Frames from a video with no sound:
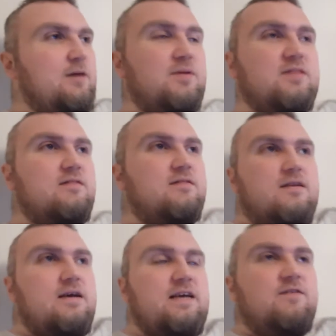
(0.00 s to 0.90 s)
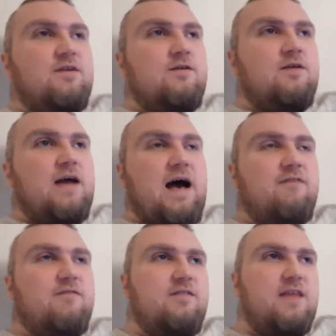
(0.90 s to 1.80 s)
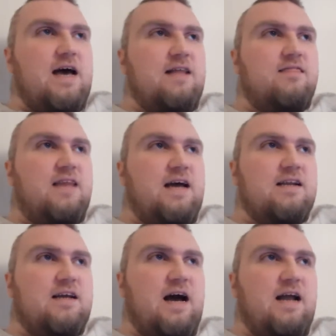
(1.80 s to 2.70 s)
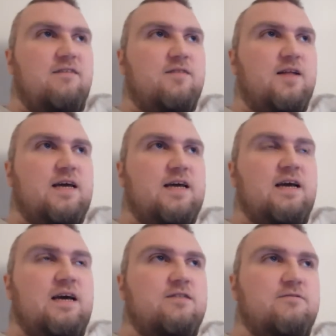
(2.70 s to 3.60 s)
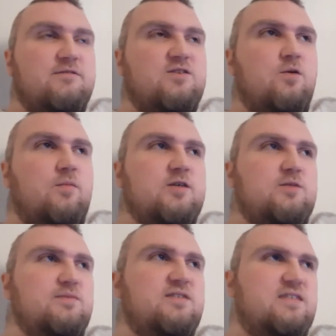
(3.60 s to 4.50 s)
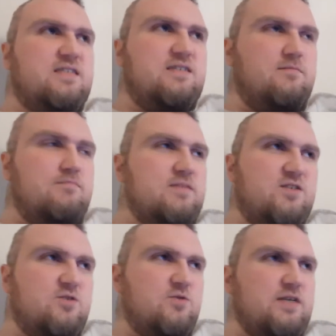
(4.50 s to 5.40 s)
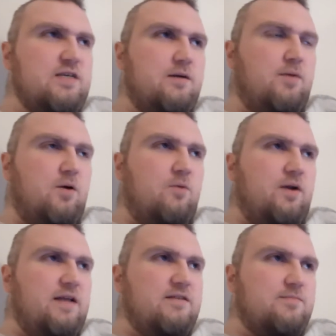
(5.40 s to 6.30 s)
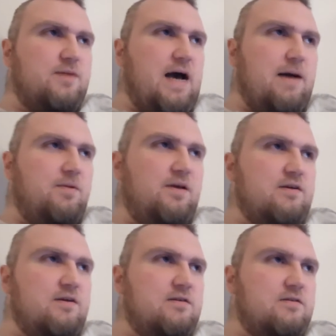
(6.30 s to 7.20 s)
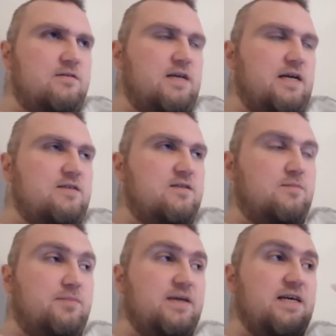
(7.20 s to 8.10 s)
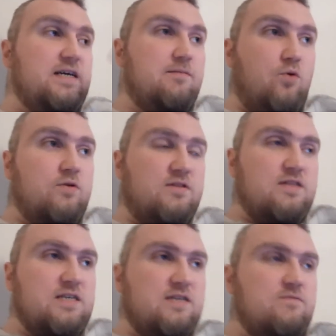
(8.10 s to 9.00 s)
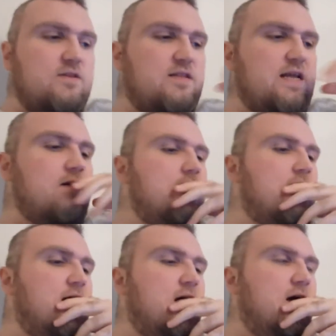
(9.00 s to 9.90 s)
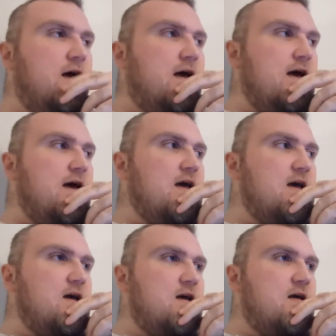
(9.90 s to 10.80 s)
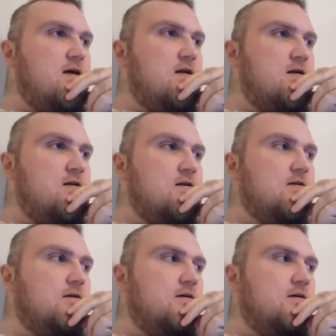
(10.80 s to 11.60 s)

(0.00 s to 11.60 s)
but even after that, that kind of like there was so much mis- mystery about what ends up happening. That is the big important thing with Tara and